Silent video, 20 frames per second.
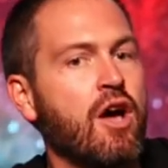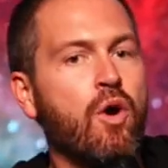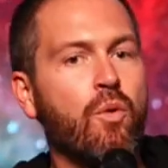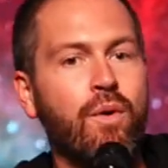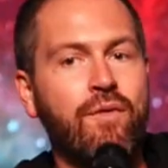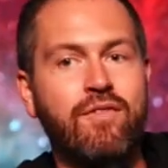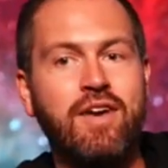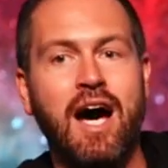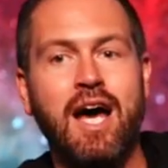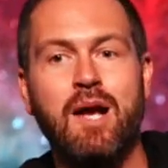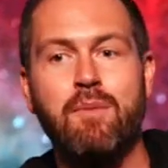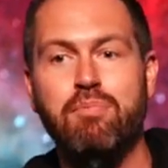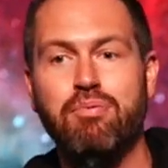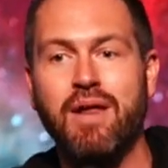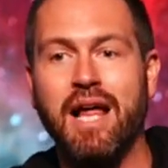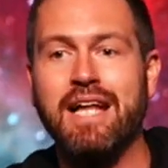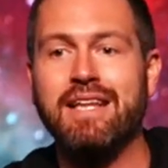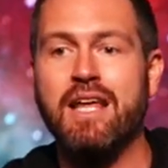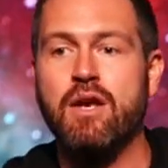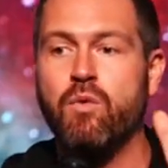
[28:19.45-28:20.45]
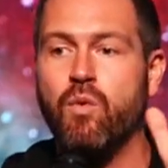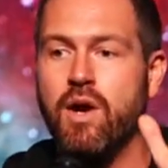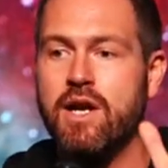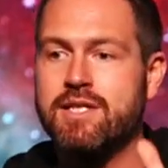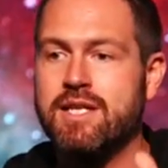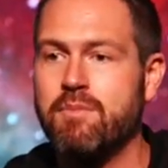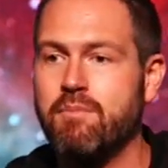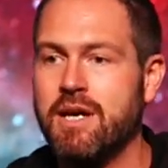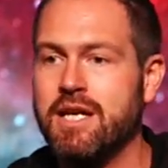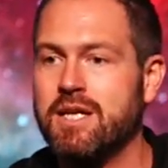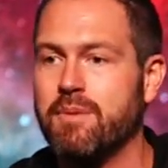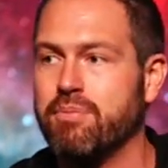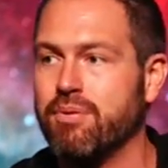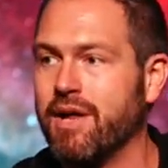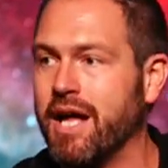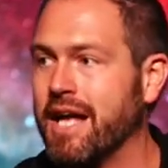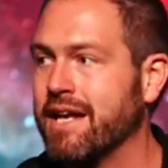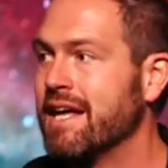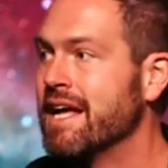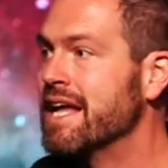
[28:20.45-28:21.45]
We've got to plant. And what does it mean to
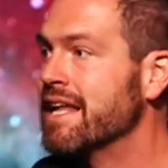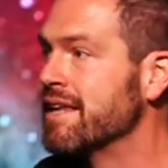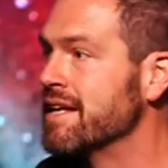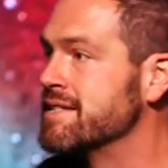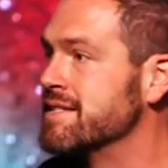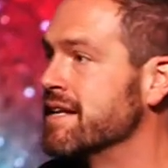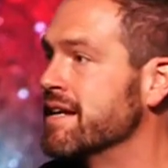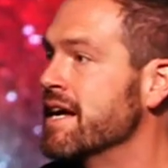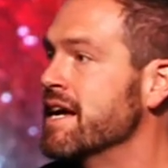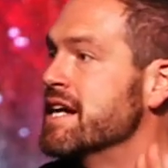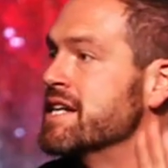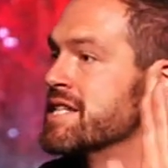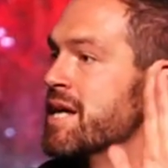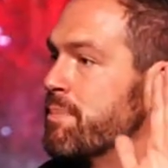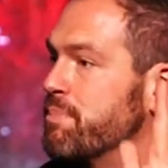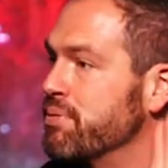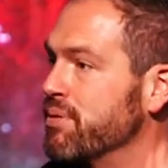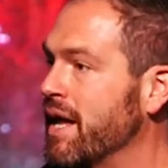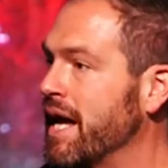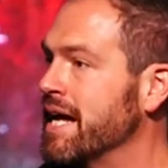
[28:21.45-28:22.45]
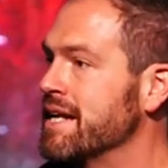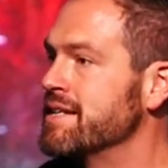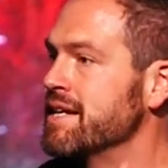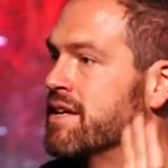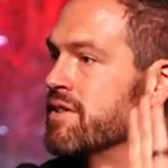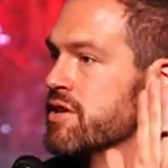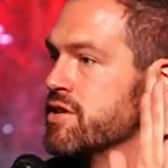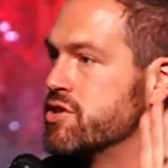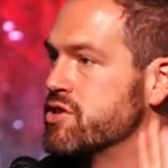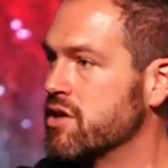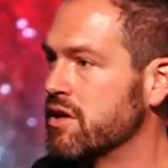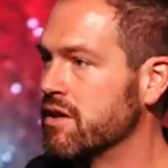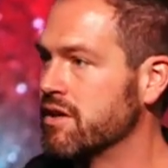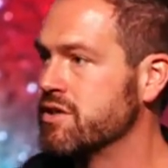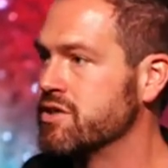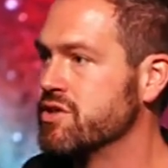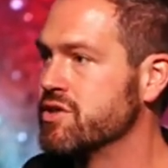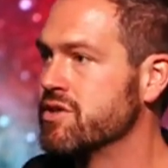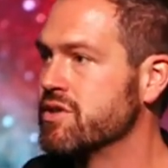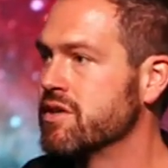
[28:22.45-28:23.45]
plant? Listen, to plant in the
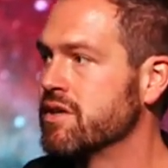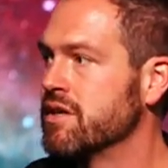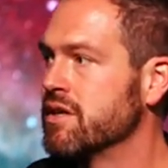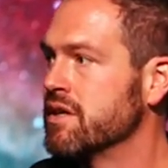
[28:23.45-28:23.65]
church,